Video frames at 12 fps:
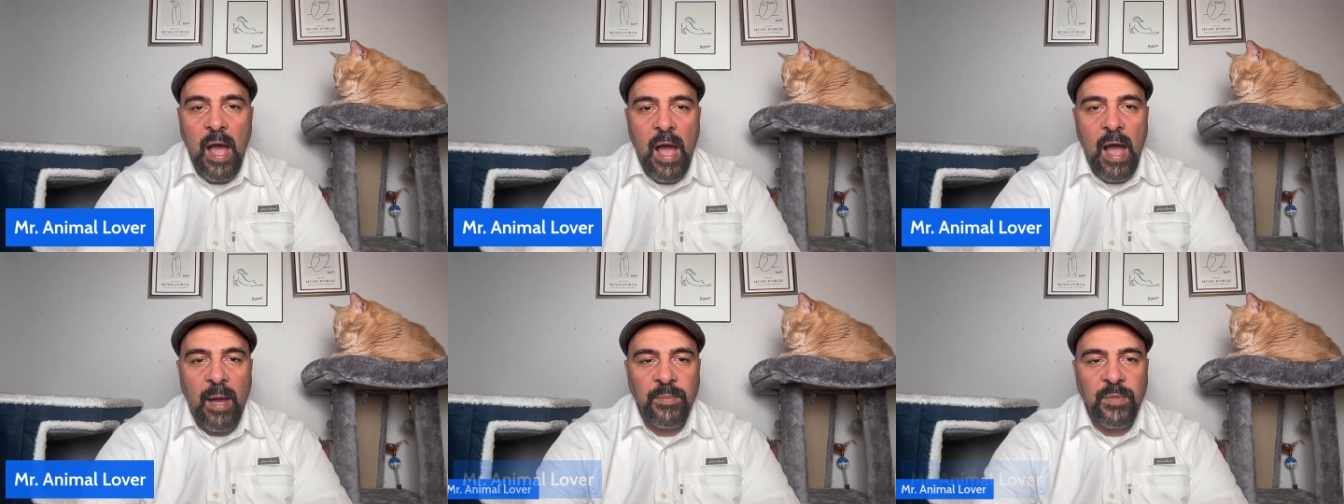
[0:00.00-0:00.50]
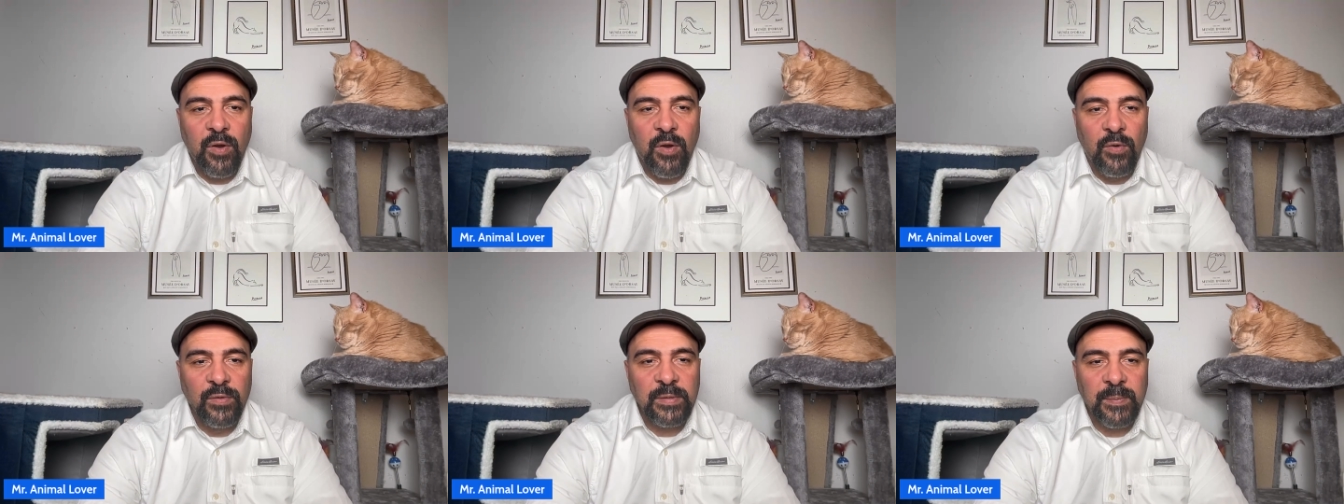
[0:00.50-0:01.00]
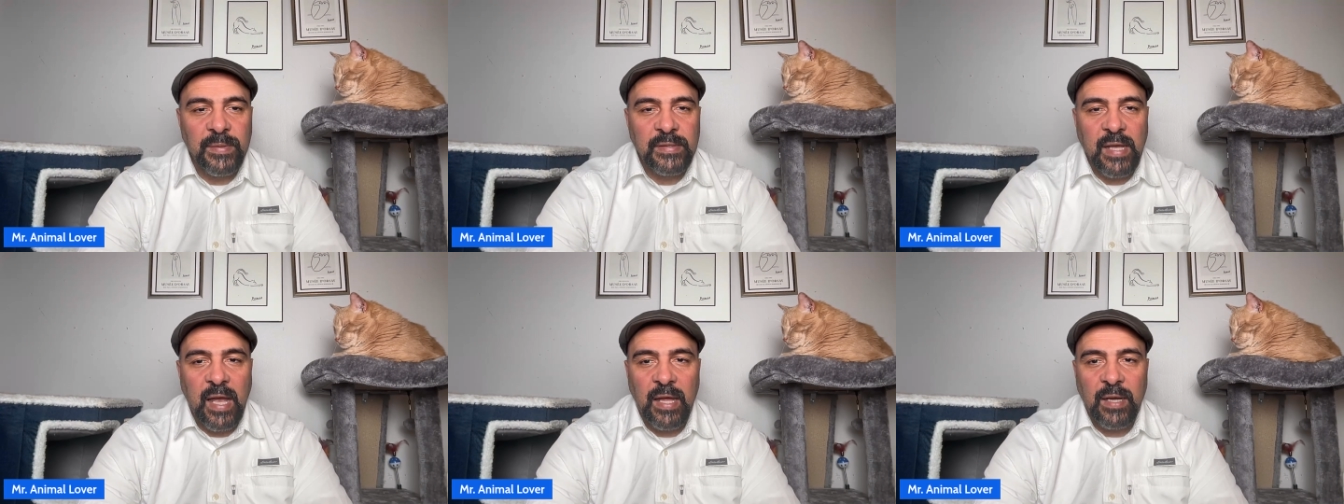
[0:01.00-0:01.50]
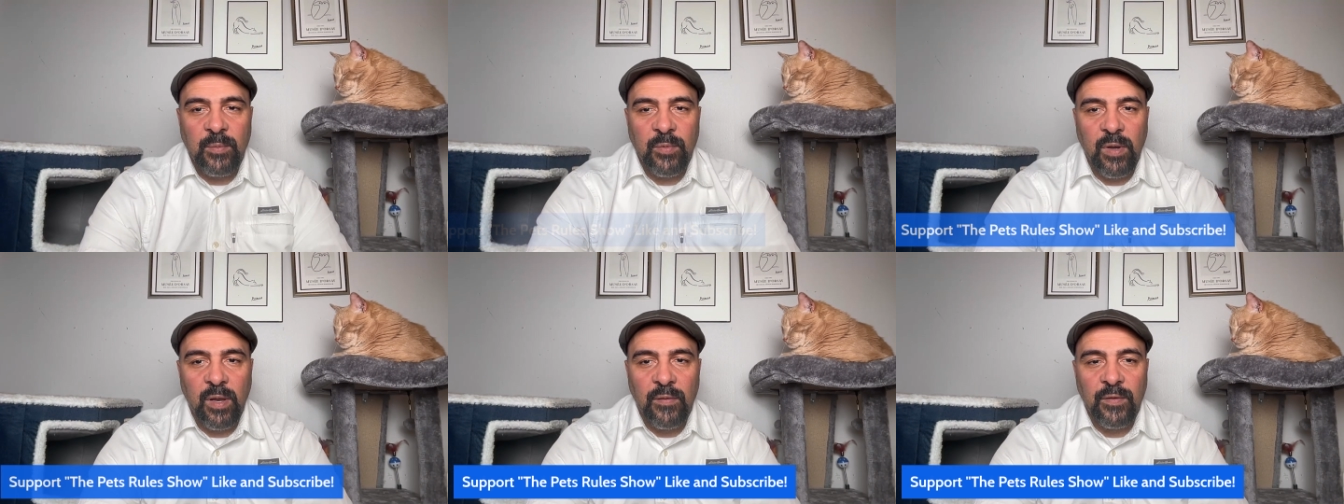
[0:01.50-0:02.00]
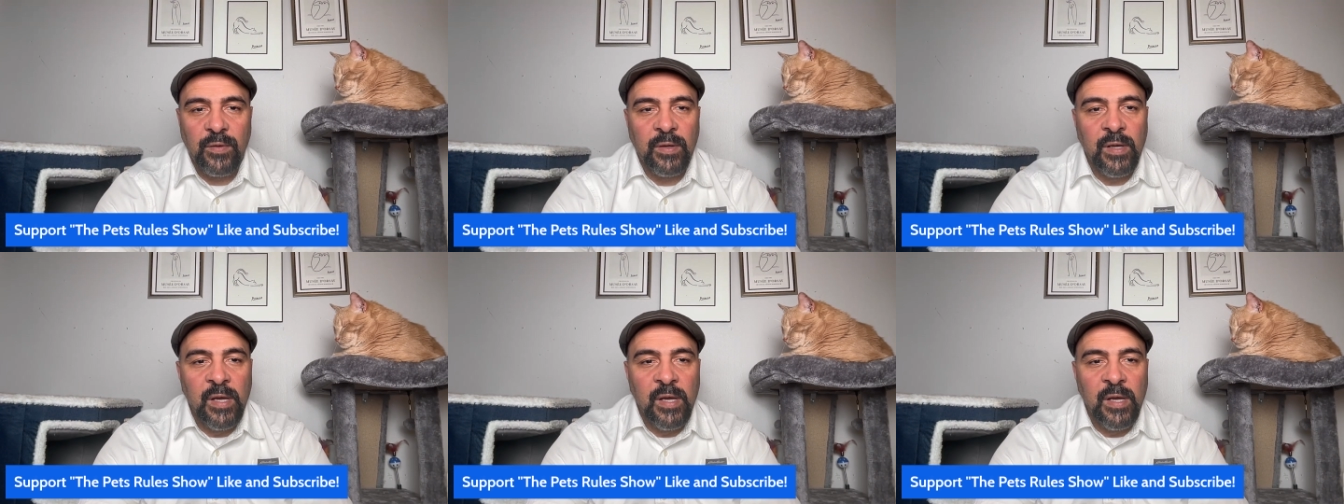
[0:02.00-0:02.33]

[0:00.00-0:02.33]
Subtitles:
I'm your host, Mr. Animal Lover.